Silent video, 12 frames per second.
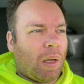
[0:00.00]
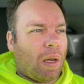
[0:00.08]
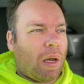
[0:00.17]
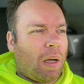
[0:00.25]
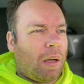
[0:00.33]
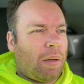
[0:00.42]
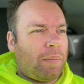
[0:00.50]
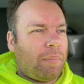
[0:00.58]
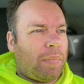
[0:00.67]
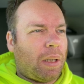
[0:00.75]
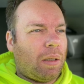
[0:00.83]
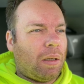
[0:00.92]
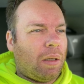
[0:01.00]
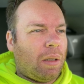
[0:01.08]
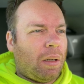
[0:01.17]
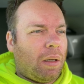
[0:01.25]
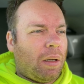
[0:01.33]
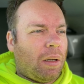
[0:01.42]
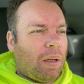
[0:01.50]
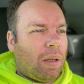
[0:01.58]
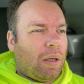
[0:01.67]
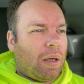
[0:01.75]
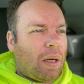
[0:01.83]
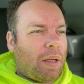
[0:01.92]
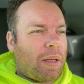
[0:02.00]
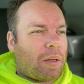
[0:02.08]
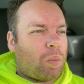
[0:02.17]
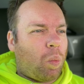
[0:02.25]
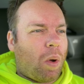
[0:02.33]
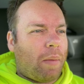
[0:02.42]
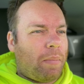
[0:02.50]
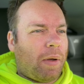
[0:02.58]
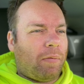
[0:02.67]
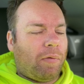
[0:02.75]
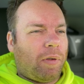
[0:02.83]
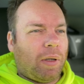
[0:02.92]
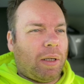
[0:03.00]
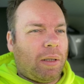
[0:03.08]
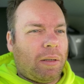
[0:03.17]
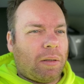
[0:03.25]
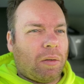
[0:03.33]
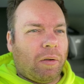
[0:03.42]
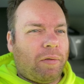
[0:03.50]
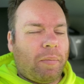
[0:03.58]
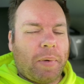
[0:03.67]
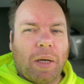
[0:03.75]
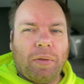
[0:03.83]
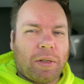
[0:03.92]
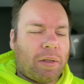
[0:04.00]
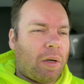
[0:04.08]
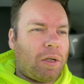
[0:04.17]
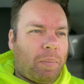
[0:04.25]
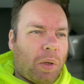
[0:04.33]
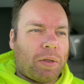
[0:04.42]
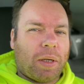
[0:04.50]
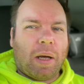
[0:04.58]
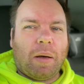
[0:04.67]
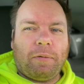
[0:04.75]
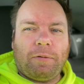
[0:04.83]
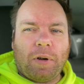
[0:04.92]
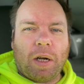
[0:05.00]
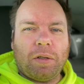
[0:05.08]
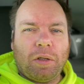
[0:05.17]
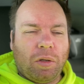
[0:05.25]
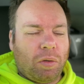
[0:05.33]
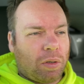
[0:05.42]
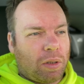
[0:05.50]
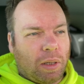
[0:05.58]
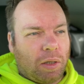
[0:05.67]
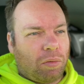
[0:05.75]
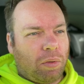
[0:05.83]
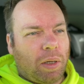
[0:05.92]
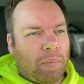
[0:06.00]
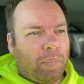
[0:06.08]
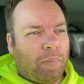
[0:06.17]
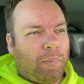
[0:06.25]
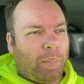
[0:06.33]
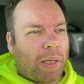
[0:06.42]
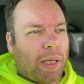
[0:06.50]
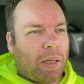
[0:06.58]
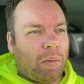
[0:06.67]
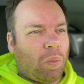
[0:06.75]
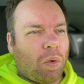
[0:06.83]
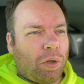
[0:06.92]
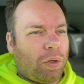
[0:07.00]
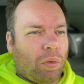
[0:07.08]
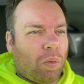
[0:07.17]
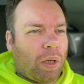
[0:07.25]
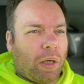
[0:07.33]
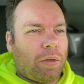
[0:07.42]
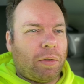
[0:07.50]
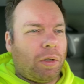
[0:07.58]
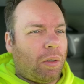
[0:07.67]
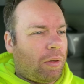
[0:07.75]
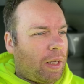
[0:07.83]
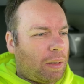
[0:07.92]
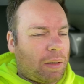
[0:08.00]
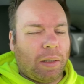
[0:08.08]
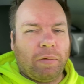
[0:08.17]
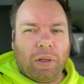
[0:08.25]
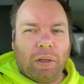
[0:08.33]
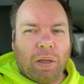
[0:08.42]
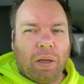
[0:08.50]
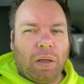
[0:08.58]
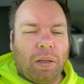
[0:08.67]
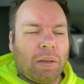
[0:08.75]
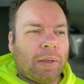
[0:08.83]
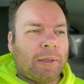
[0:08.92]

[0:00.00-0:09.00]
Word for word: Um, and that's one monthly sort of amount. There's no deposit up front. You just literally pay what you're going to do. They deliver the car